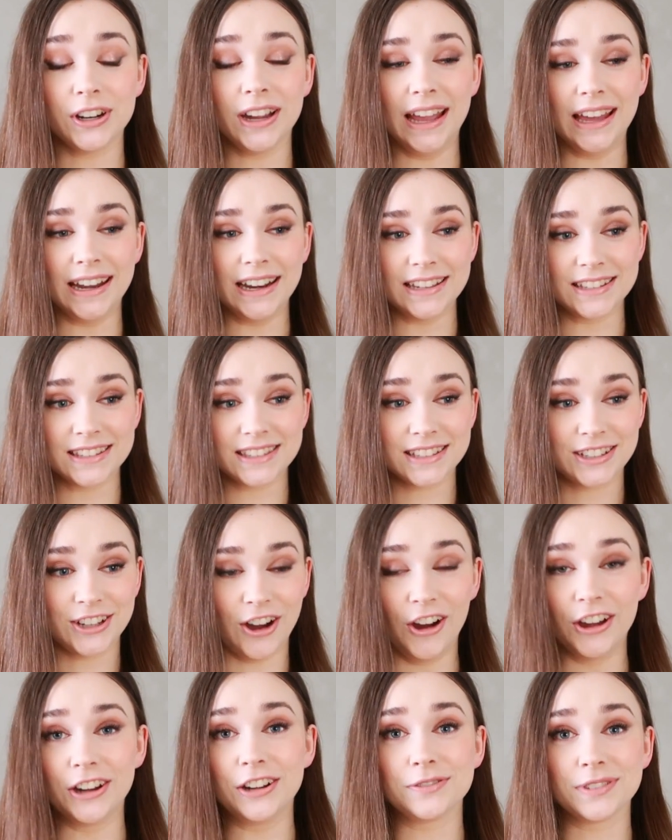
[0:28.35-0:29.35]
It is
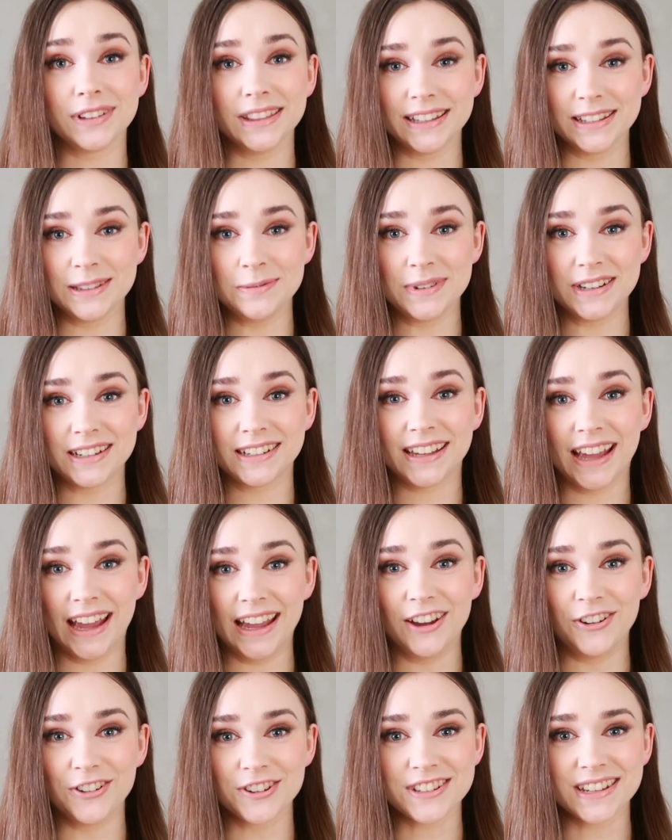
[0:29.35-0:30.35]
kind of a little bit
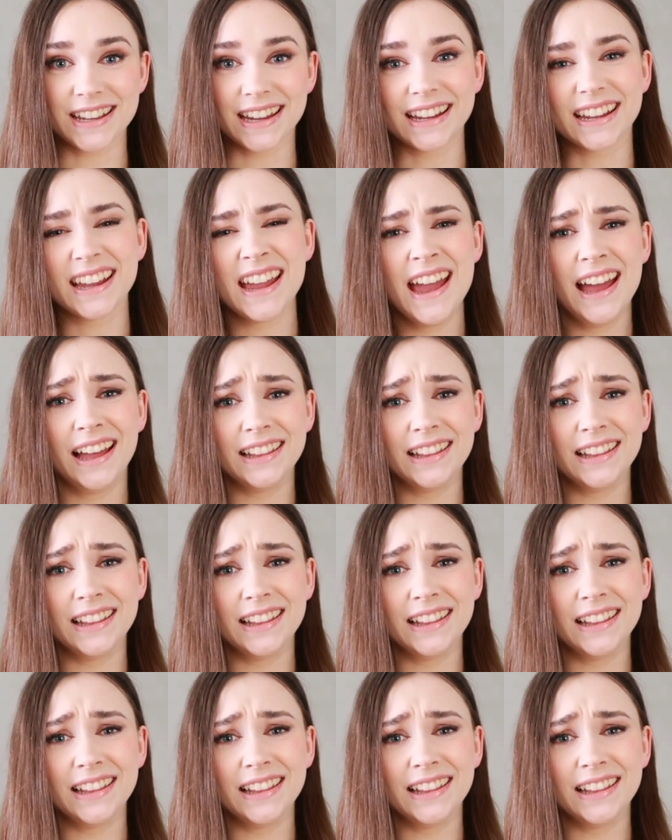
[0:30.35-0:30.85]
chaotic.